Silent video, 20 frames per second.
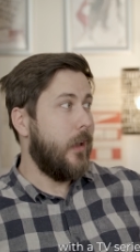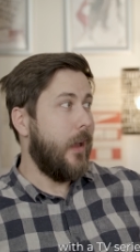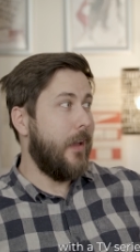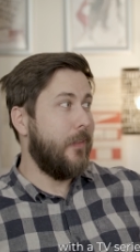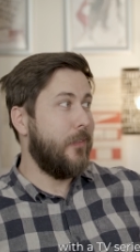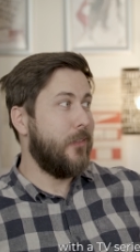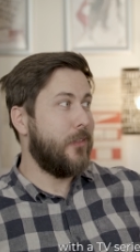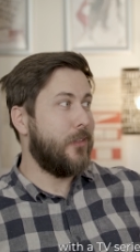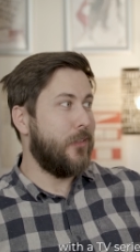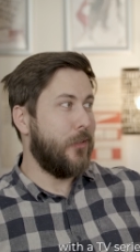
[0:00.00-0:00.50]

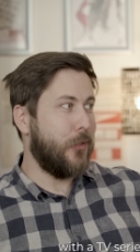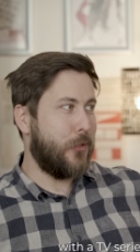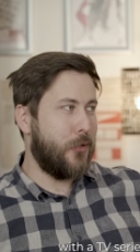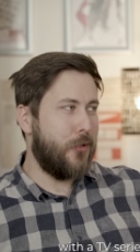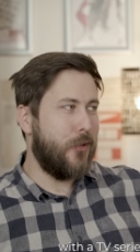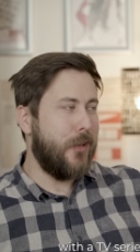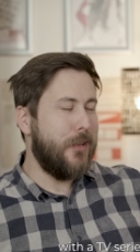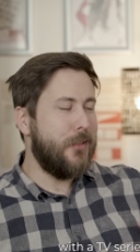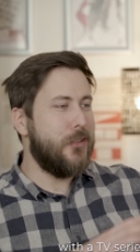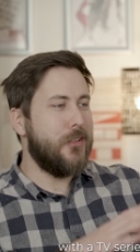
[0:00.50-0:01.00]
And the
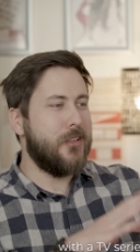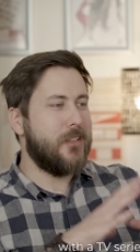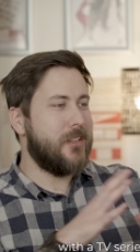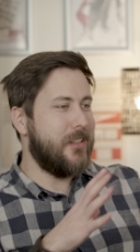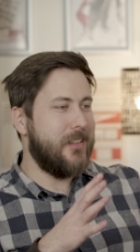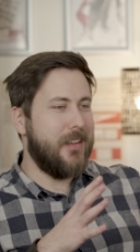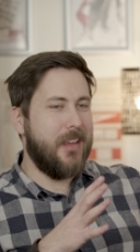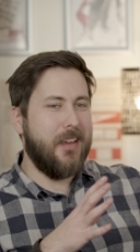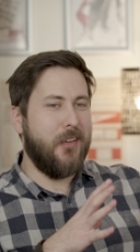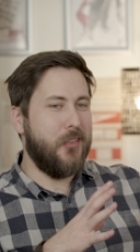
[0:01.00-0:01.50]
creatures
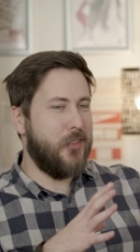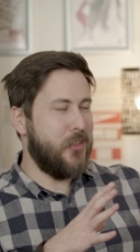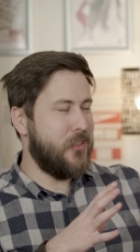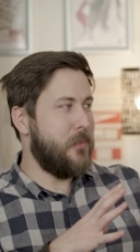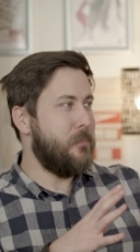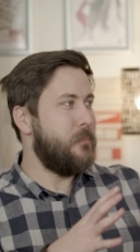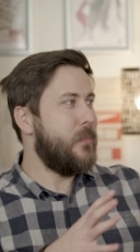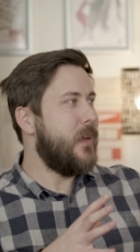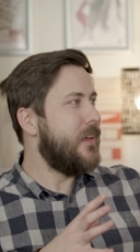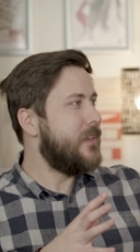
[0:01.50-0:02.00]
in that are just
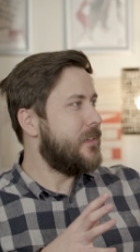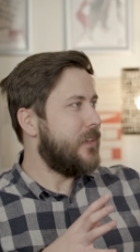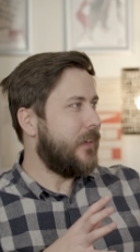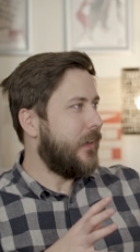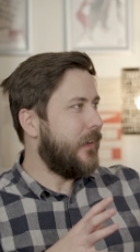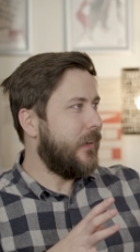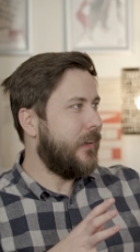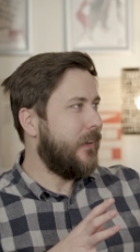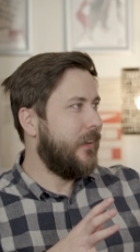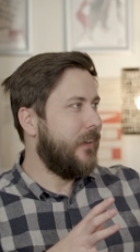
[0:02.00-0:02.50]
amazing.